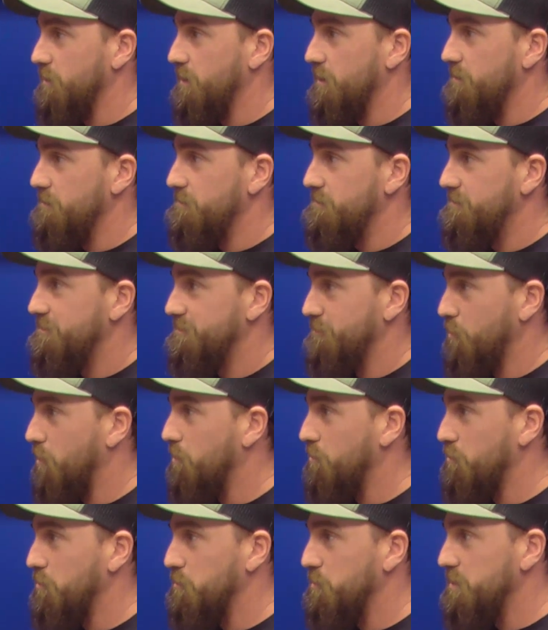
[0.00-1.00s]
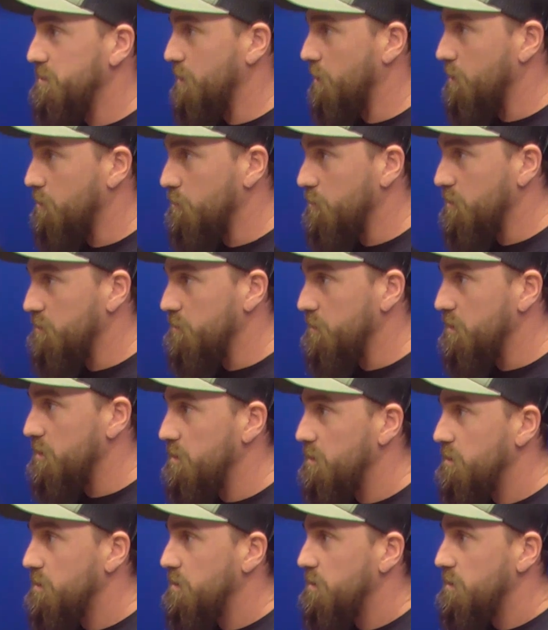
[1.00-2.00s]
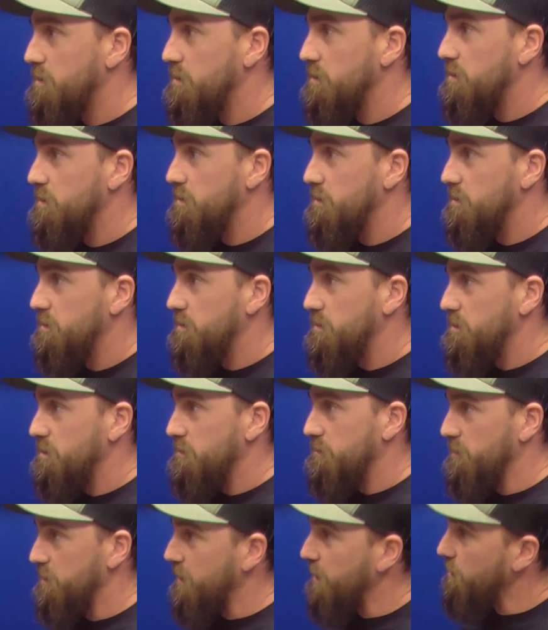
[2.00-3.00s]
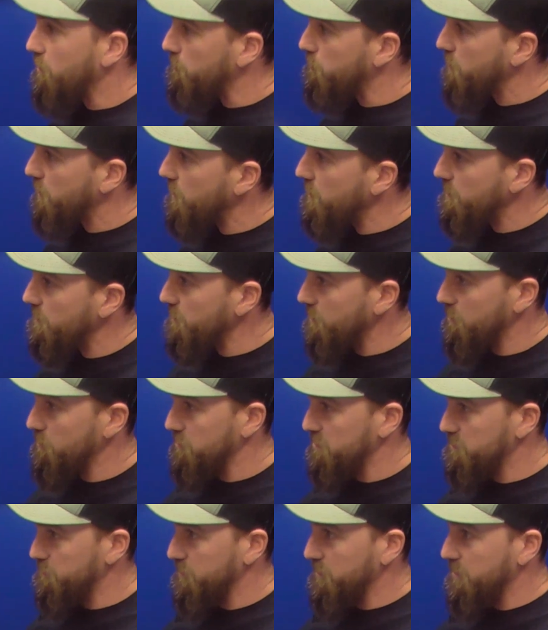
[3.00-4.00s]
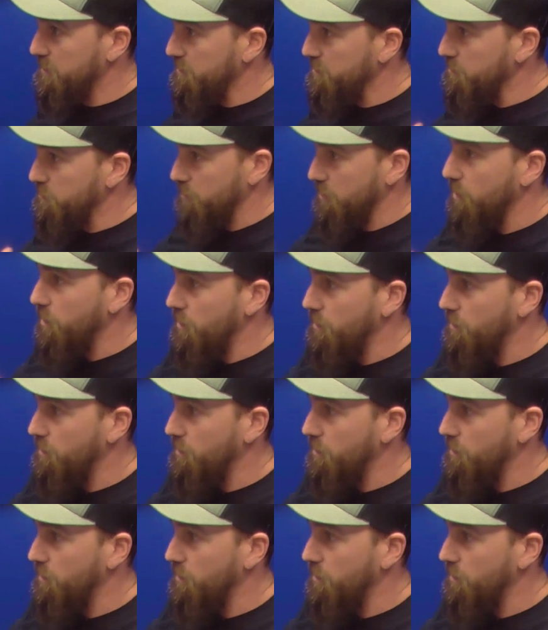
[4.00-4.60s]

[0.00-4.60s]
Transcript: around, walk with me, talk with me. But now I'm begging the Holy Spirit, you are